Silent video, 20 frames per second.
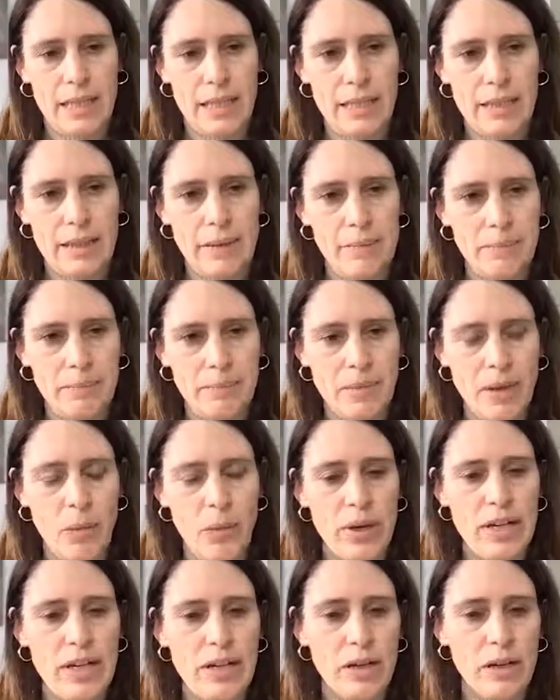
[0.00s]

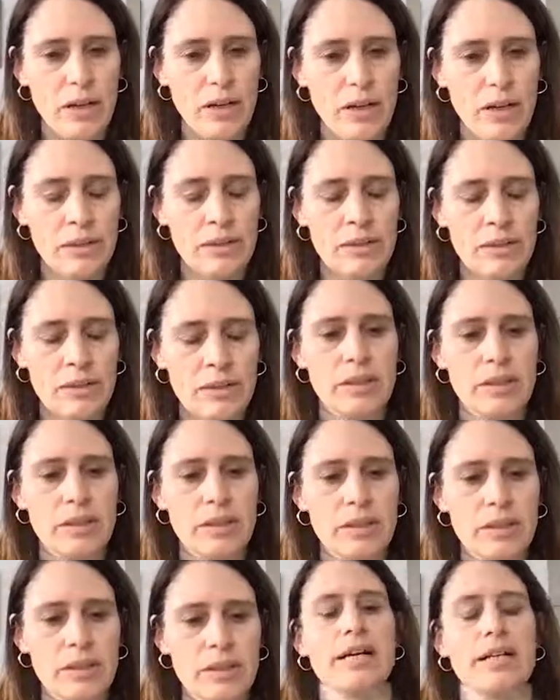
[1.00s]
When LHON
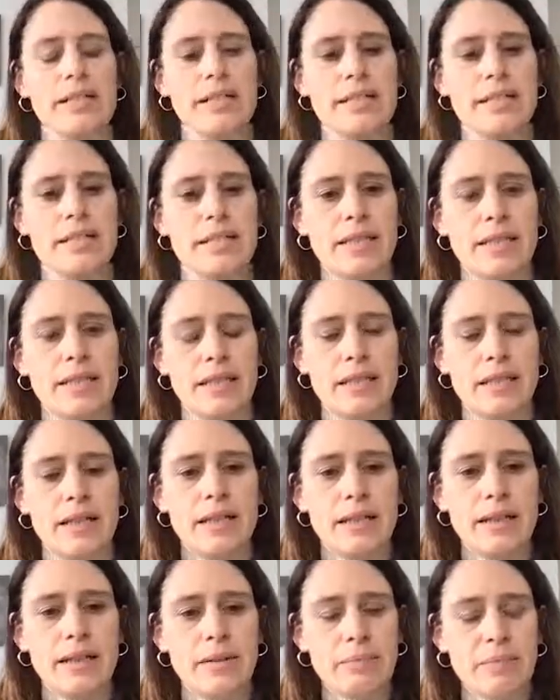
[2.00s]
starts
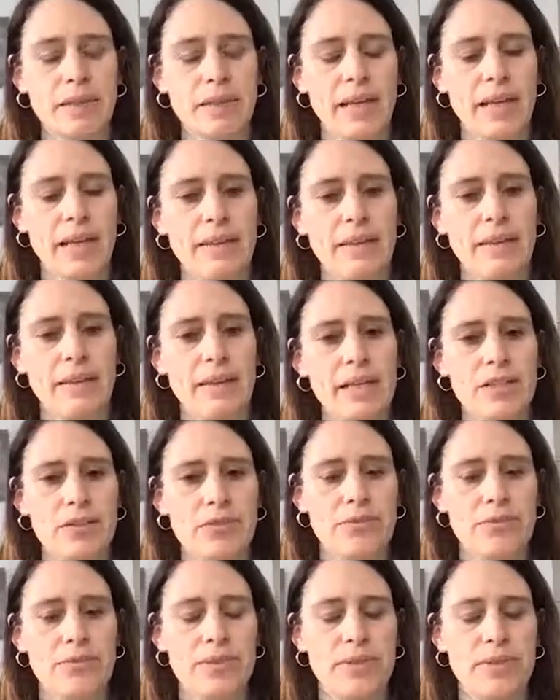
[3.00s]
at an age
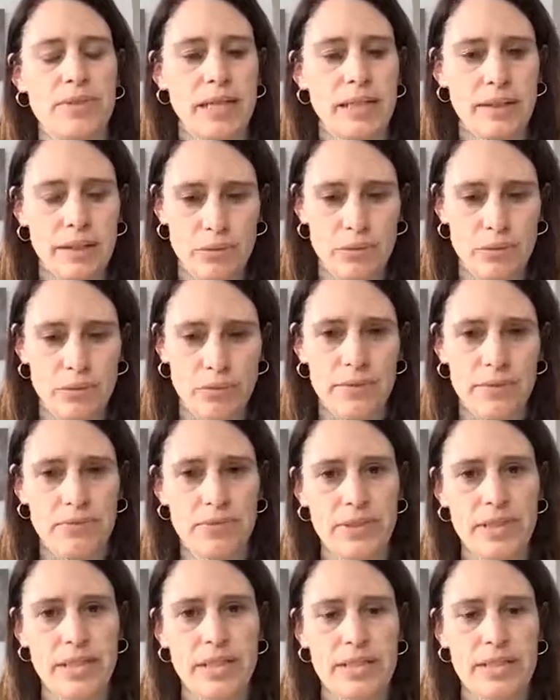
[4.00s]
of younger than
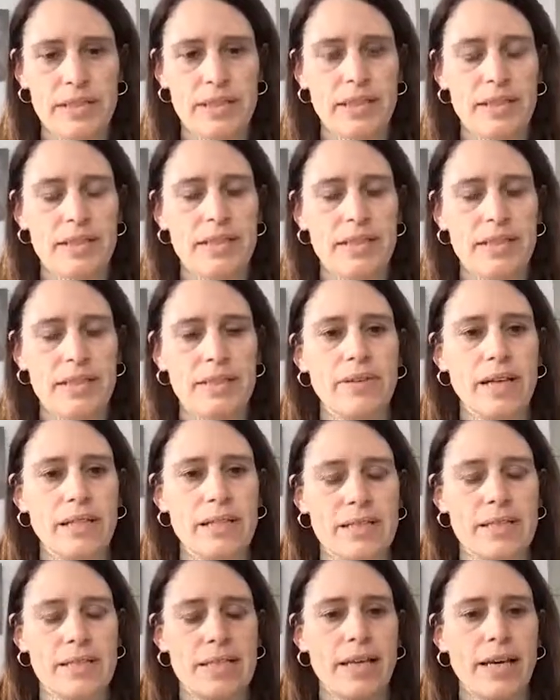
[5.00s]
12 years, it's
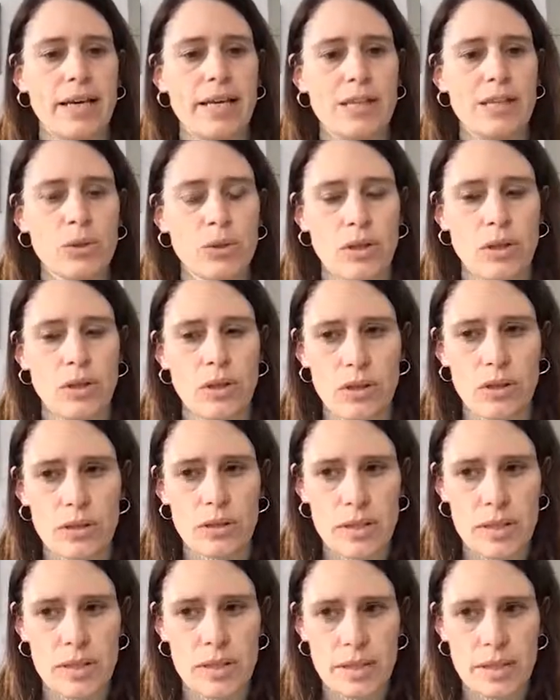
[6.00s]
defined as childhood
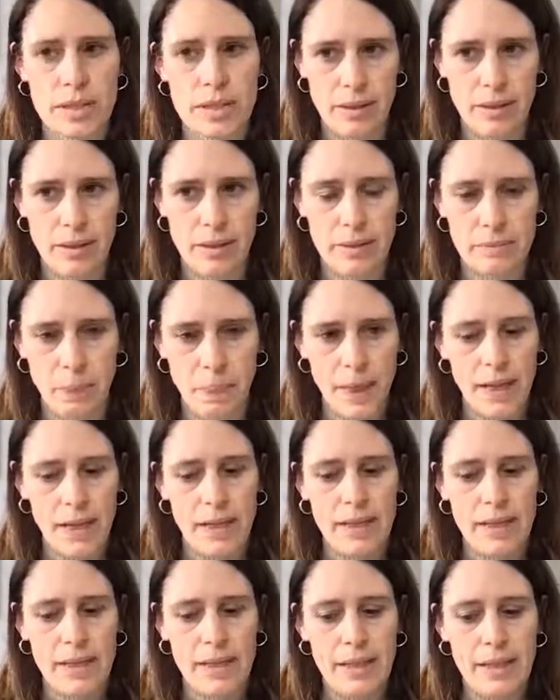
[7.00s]
onset LHON.
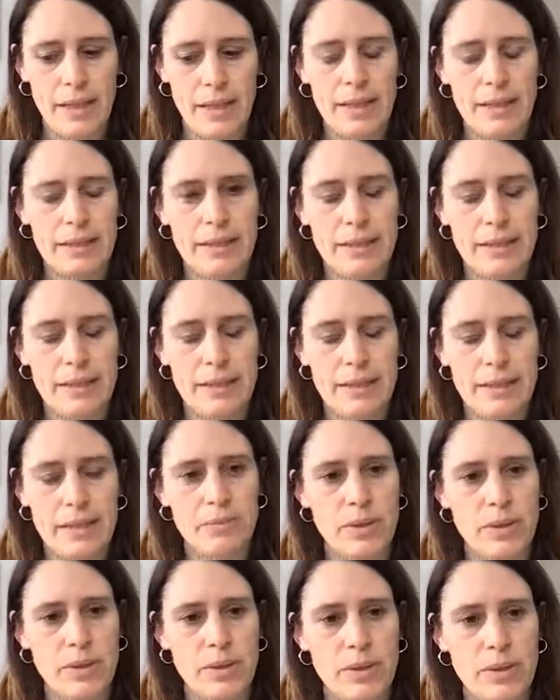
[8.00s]
And this
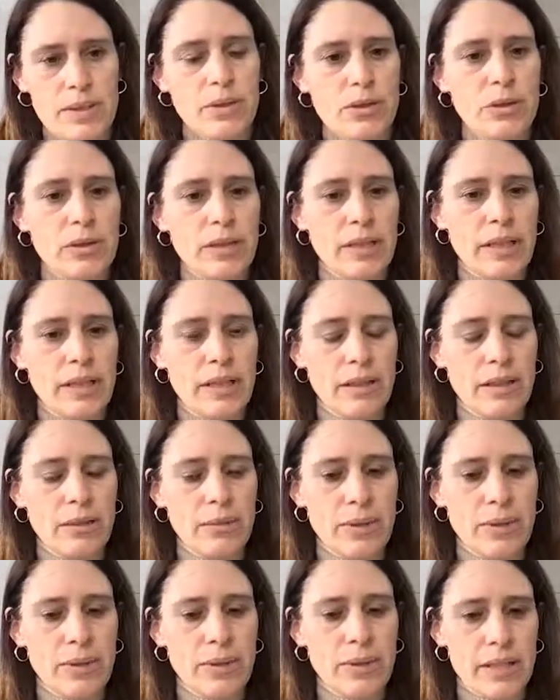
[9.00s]
was not known
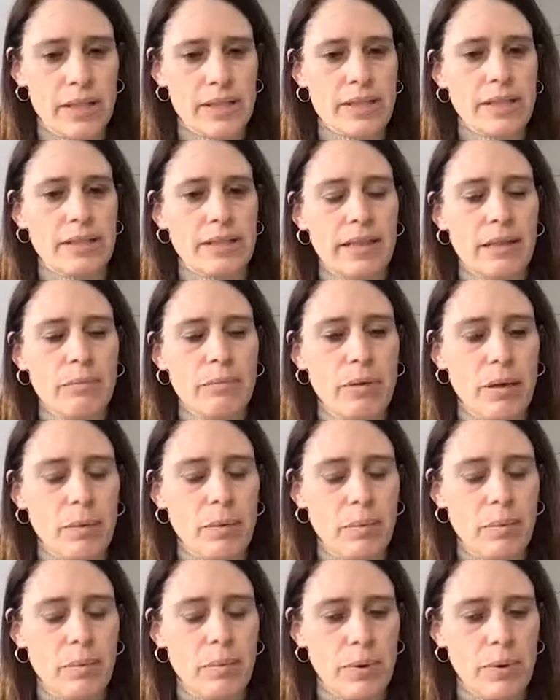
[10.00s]
to exist until
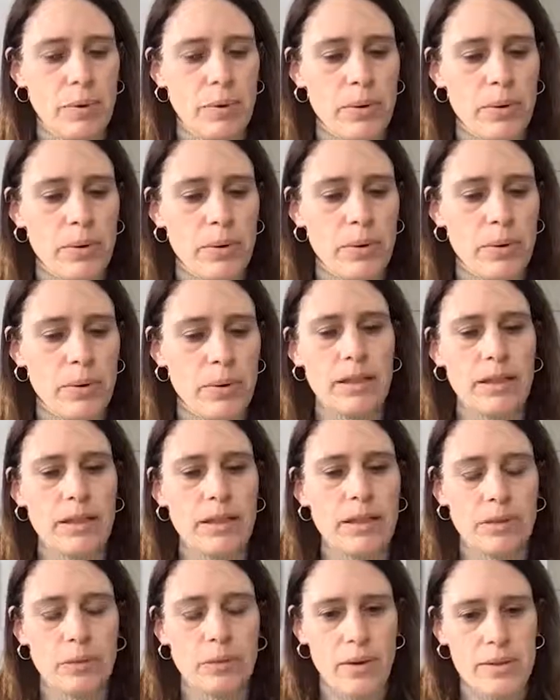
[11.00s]
Barboni in
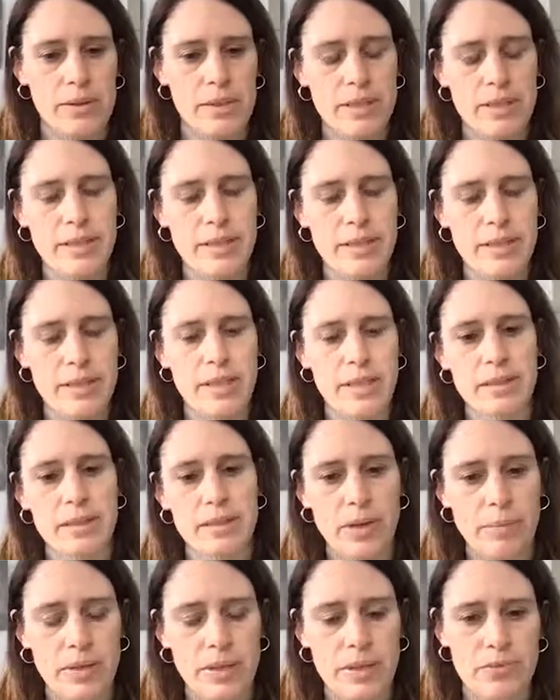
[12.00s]
2006
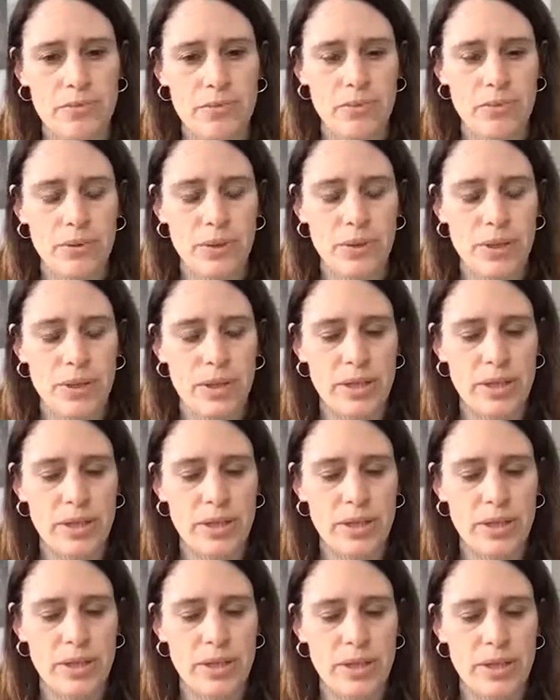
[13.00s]
described his first
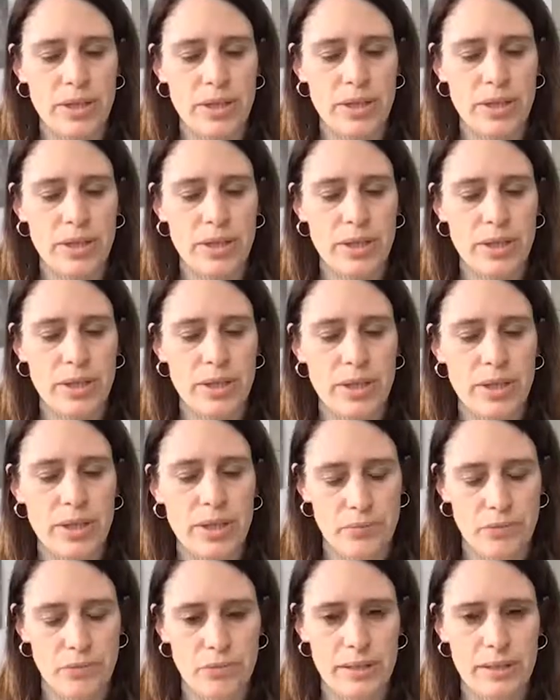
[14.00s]
case
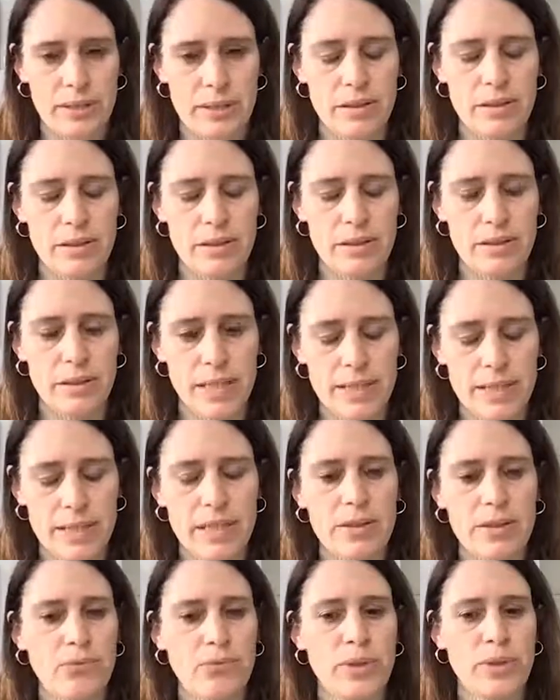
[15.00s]
series
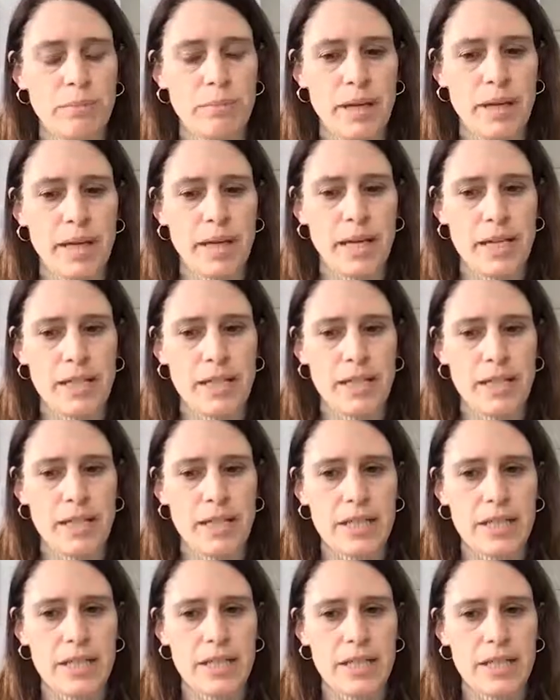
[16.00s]
of 14 patients.
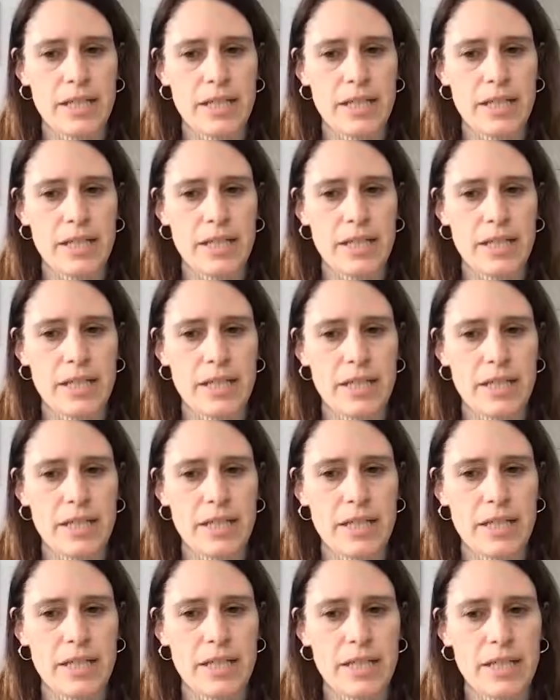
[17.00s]
And altogether,
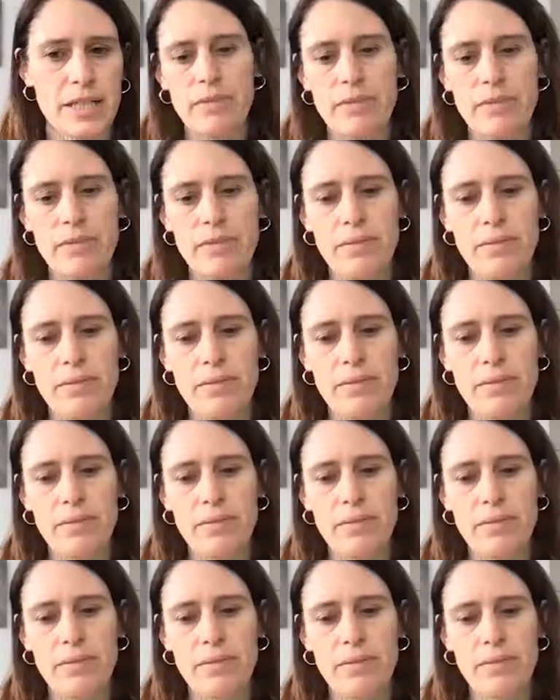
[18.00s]
we have
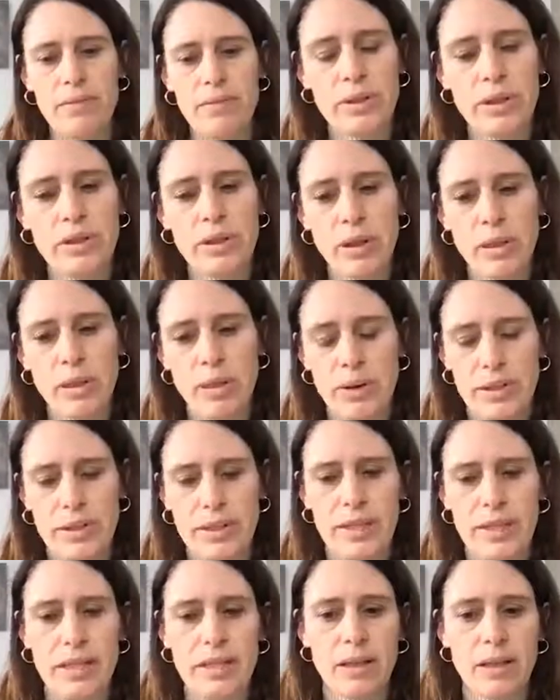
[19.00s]
now only about
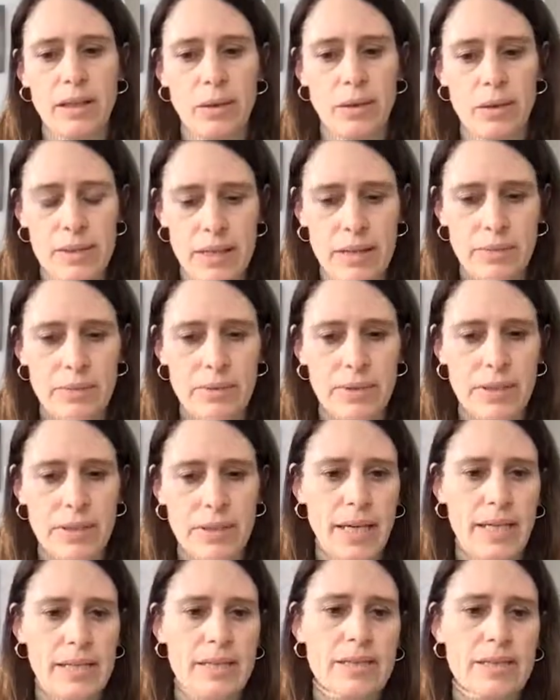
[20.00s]

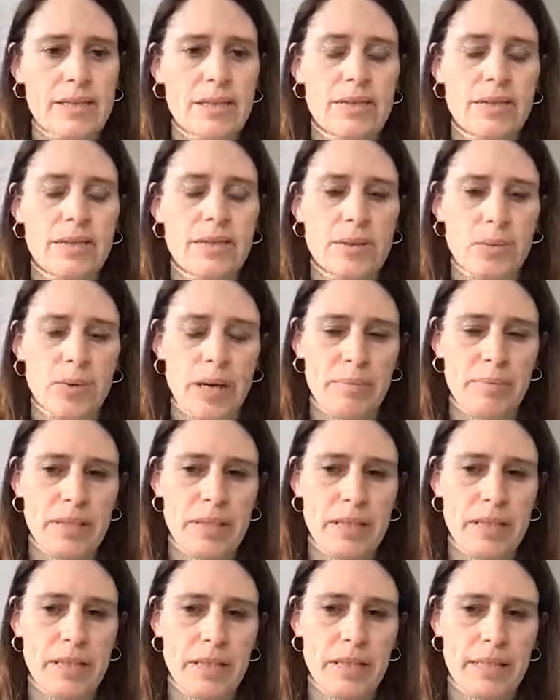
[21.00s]
137 cases described
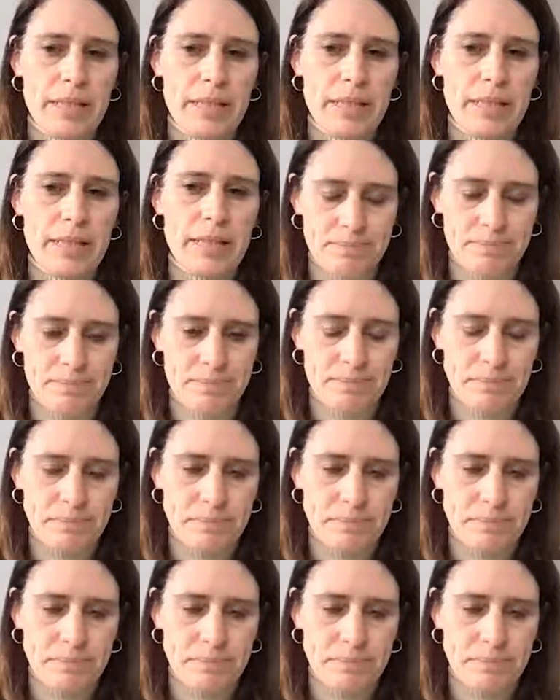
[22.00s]
in the literature.